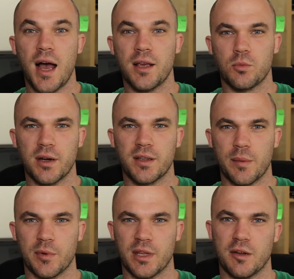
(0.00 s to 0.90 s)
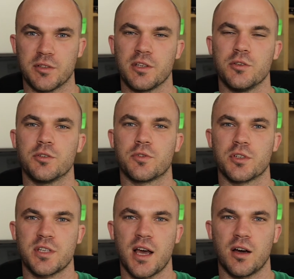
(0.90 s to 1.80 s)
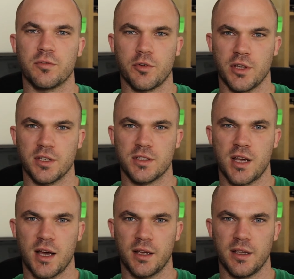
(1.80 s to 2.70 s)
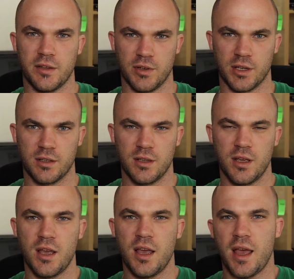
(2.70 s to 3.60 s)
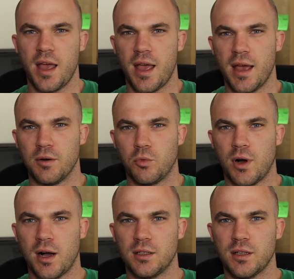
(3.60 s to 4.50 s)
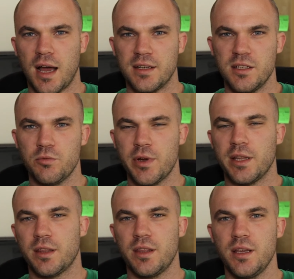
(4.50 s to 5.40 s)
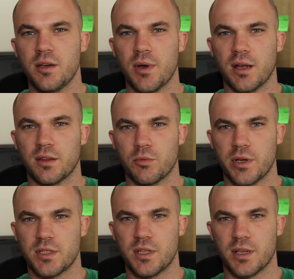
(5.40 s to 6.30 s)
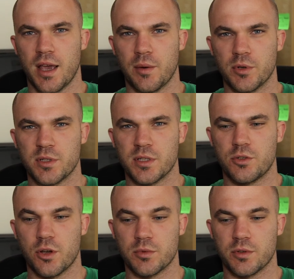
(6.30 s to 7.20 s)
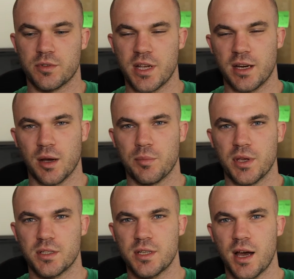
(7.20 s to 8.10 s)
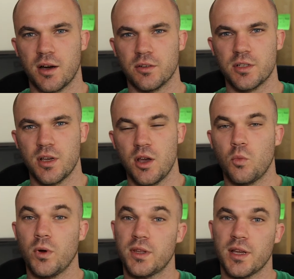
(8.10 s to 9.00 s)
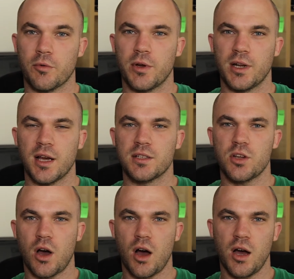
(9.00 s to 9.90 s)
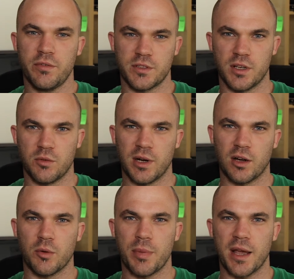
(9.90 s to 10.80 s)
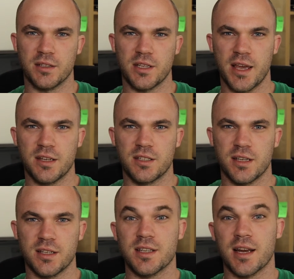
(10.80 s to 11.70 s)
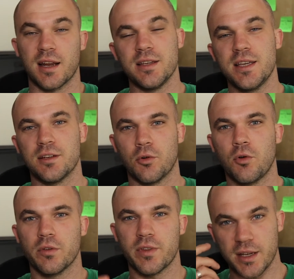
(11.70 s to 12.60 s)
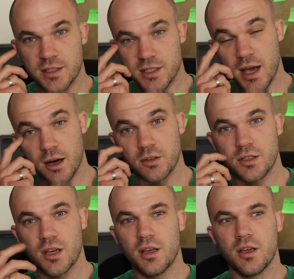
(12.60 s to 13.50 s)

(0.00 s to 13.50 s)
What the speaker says: I had one camera that I was going to use for sound for the entire evening. And while I didn't really think about the rest of the cameras in terms of setting up their sound, one thing I realized after when I got back into editing is that I needed all of that sound